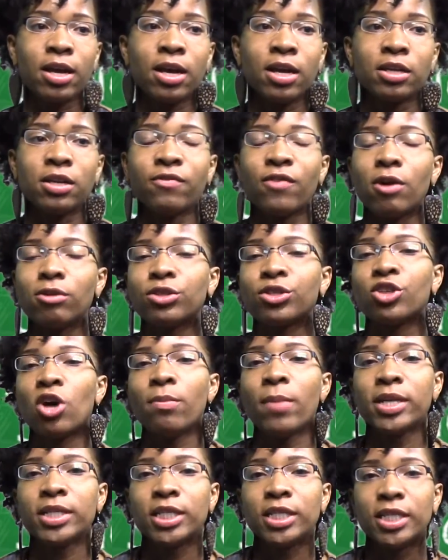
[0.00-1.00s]
devote so
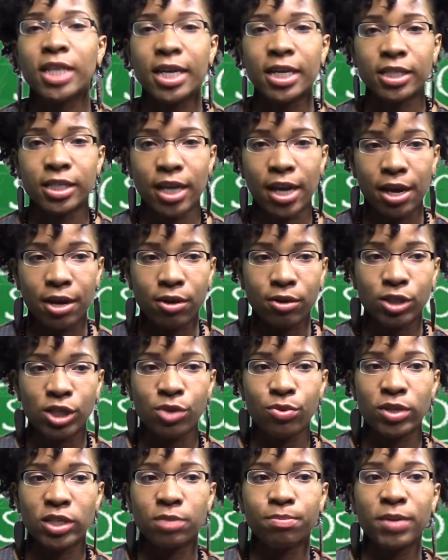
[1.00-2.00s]
much detail
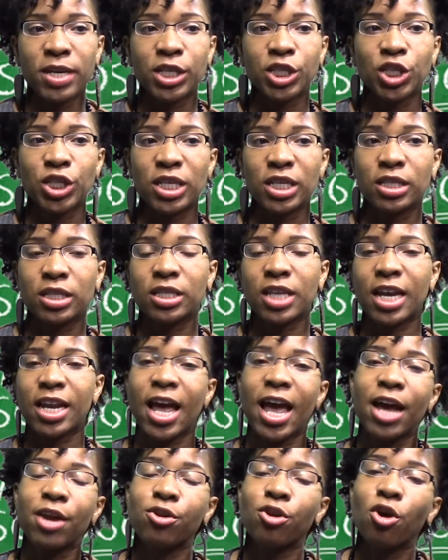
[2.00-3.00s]
to a species that
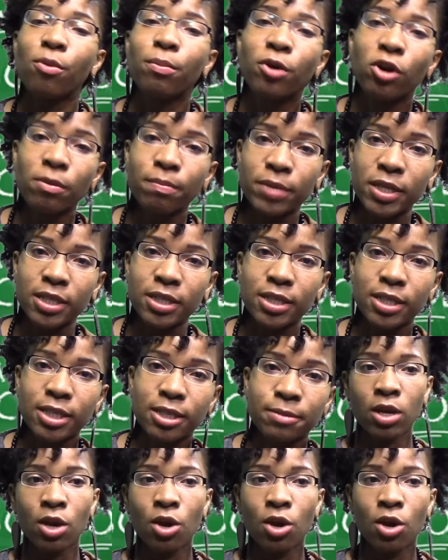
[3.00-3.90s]
had no purpose?